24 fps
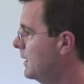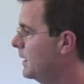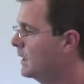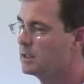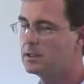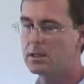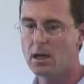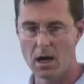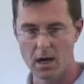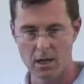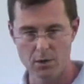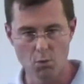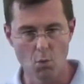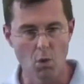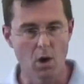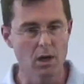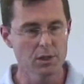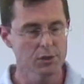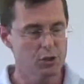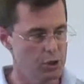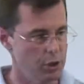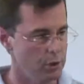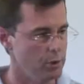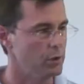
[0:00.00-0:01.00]
And God
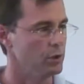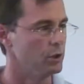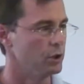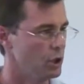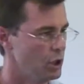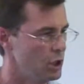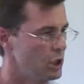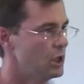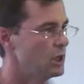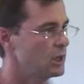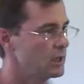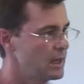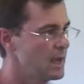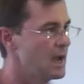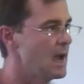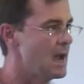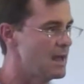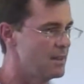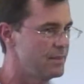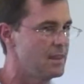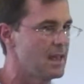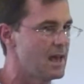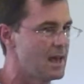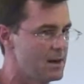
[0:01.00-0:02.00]
wants you to look
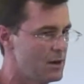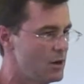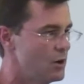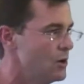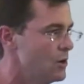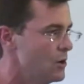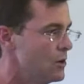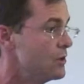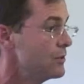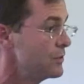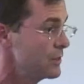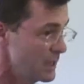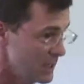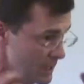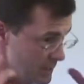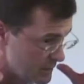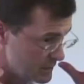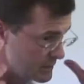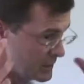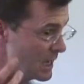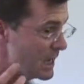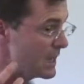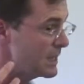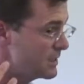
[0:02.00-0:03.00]
at that earth and
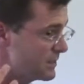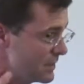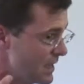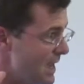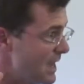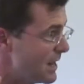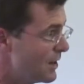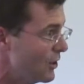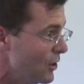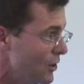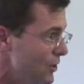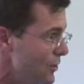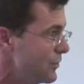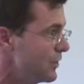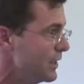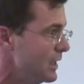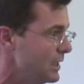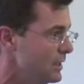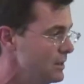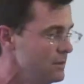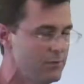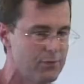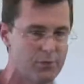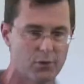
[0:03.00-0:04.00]
take that earth
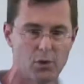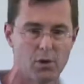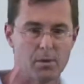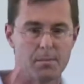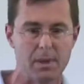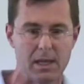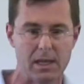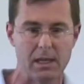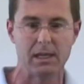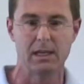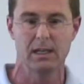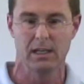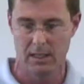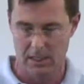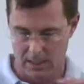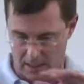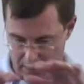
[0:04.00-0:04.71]
in for a minute in